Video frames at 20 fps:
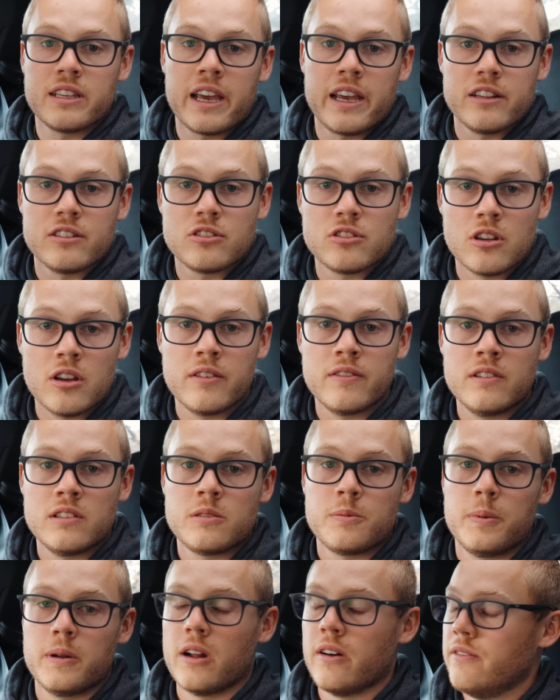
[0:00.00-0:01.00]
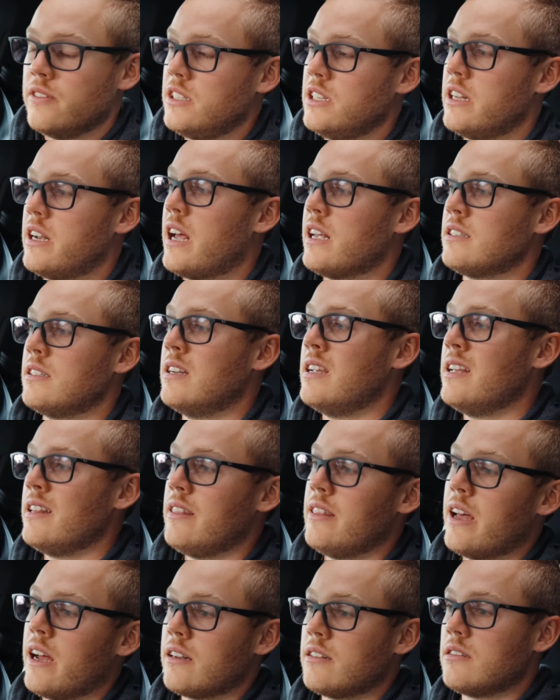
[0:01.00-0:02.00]
K service, but obviously it hasn't
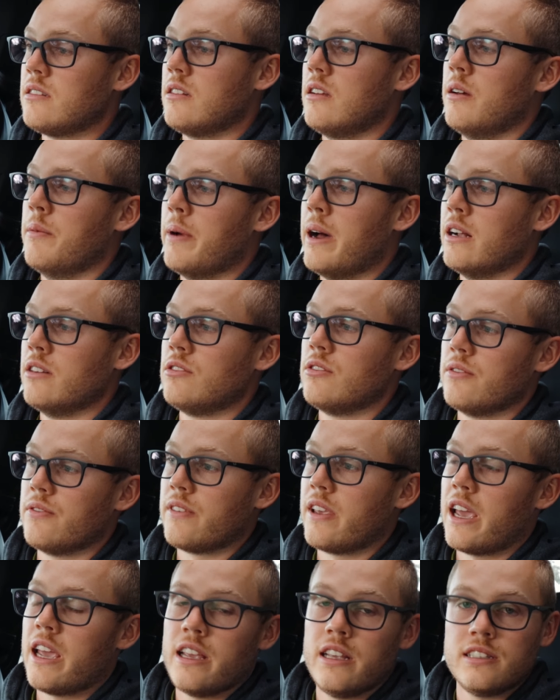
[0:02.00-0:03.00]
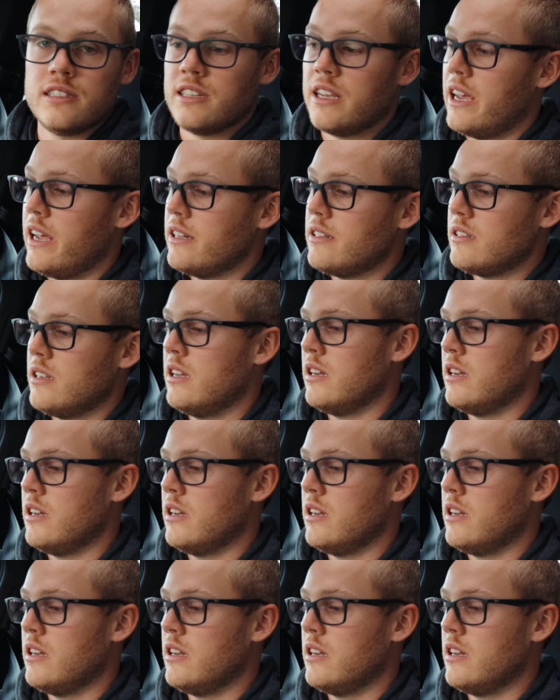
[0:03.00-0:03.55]
hit that amount of Ks yet.